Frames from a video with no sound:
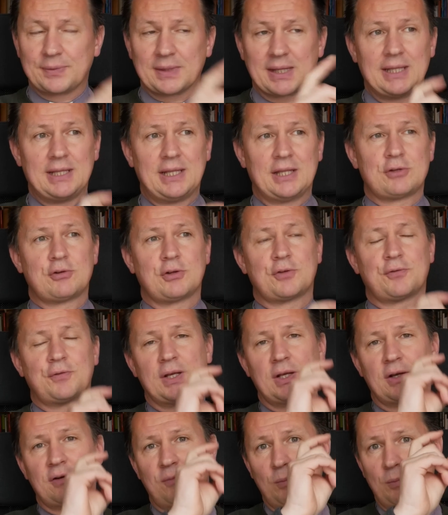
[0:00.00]
and that trust
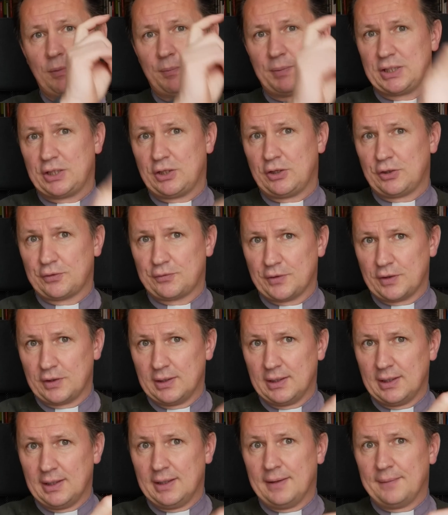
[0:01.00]
fund will be used for
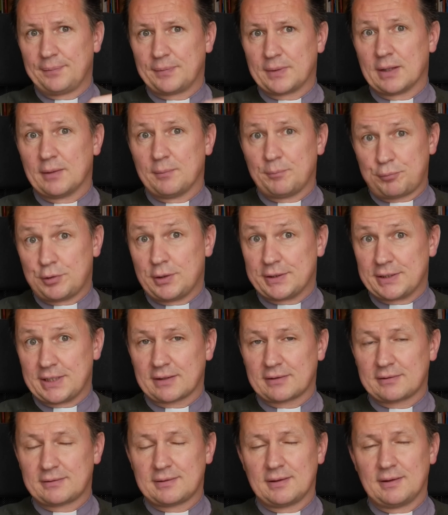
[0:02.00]

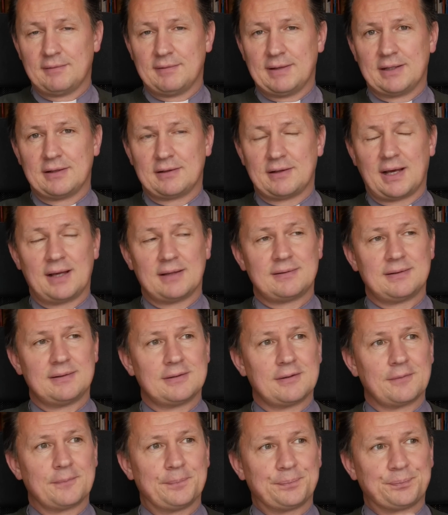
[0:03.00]
projects around the diocese